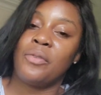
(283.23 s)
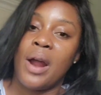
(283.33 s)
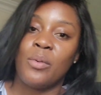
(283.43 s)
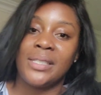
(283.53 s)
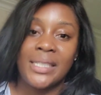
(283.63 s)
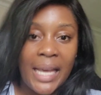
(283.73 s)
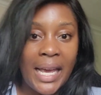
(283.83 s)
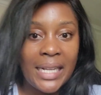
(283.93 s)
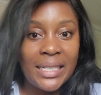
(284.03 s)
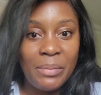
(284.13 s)
was
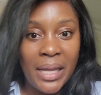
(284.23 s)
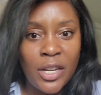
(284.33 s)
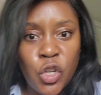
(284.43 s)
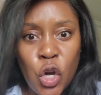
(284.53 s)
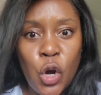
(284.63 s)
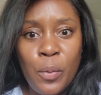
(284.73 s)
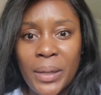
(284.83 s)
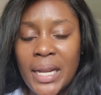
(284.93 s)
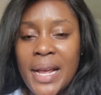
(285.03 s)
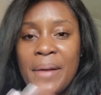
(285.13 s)
scared to be like, no,
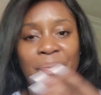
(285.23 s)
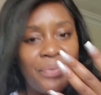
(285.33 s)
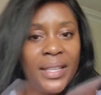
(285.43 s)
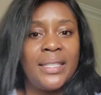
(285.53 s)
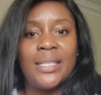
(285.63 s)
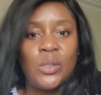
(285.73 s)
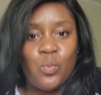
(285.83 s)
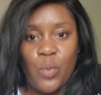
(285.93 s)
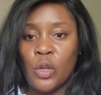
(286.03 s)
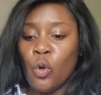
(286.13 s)
but this is
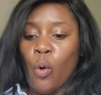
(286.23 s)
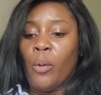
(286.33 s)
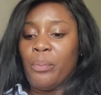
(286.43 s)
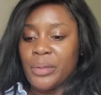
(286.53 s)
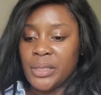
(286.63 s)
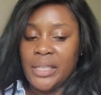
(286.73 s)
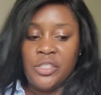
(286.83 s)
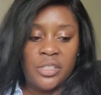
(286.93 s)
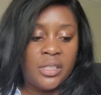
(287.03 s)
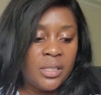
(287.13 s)
the normal
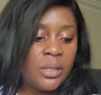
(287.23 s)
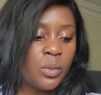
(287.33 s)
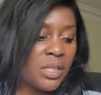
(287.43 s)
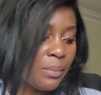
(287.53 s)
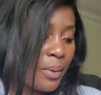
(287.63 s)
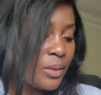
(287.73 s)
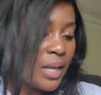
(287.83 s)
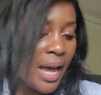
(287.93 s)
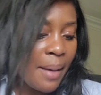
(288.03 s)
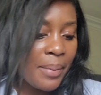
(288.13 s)
procedure. This is what's supposed to
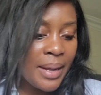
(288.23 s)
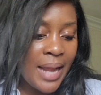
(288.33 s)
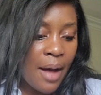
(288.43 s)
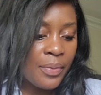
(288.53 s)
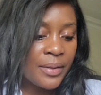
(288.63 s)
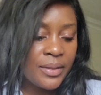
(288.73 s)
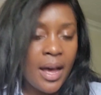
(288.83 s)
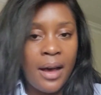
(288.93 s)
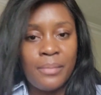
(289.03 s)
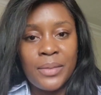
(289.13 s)
happen. Now this
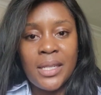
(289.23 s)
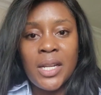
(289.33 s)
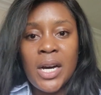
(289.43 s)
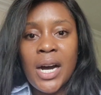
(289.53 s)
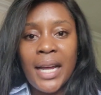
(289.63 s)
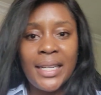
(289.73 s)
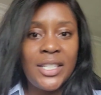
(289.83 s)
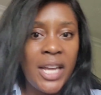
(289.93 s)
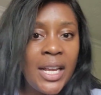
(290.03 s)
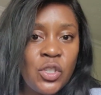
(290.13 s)
comes along and it
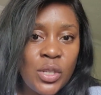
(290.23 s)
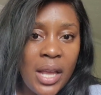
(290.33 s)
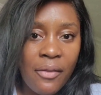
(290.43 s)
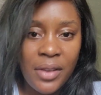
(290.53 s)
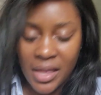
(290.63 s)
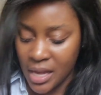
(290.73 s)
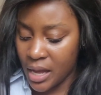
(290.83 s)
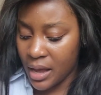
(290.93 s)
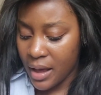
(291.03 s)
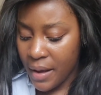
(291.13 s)
changes
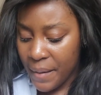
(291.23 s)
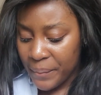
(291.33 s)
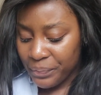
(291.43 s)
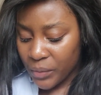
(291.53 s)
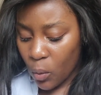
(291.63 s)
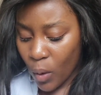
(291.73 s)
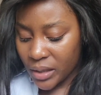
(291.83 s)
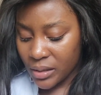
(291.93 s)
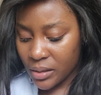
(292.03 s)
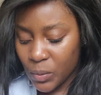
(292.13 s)
everything.
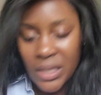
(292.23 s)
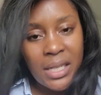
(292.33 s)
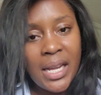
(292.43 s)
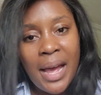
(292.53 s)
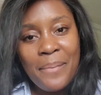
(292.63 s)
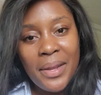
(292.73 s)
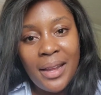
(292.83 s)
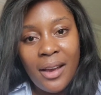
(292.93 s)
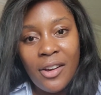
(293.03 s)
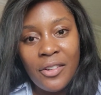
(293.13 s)
What's going to happen
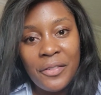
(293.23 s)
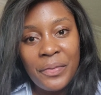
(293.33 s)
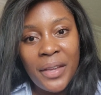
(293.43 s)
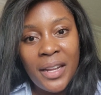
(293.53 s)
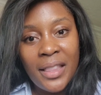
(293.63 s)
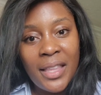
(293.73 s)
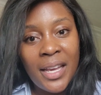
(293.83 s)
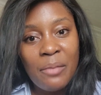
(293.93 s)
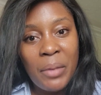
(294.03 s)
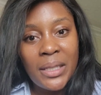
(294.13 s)
now? And I
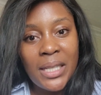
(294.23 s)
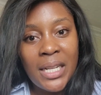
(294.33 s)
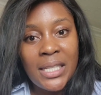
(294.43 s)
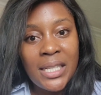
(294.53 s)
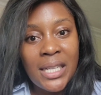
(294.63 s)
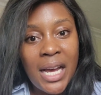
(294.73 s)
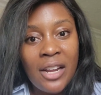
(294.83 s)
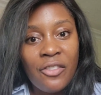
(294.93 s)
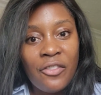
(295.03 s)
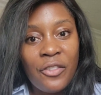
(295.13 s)
think my son's just kind of